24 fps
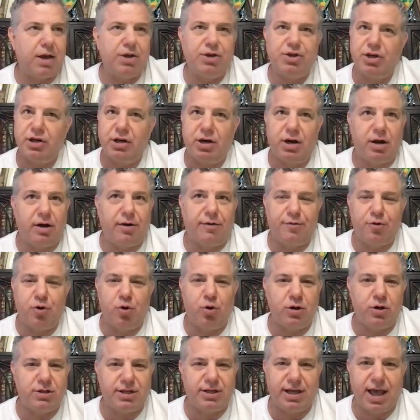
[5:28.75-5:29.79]
to mention, of
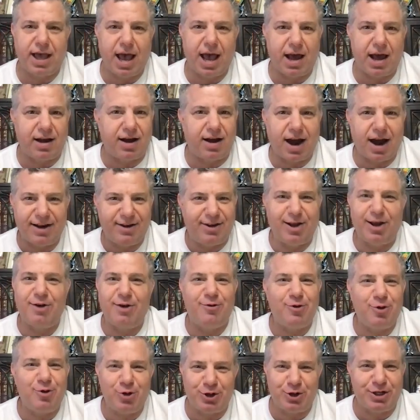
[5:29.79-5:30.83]
course, he had an idea
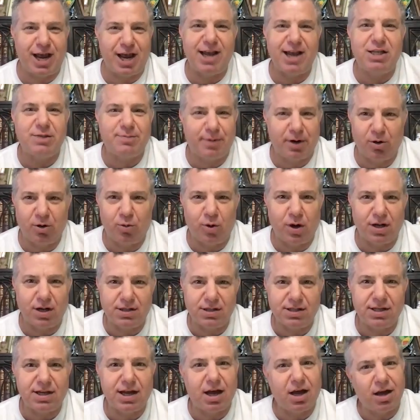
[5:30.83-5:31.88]
of who Shakespeare
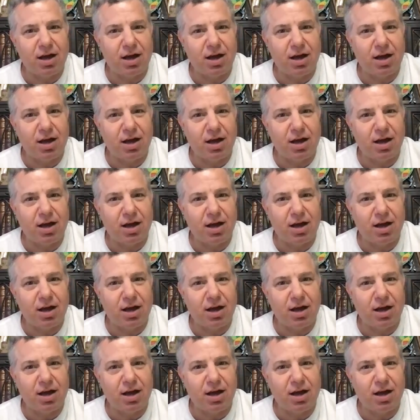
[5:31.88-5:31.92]
was,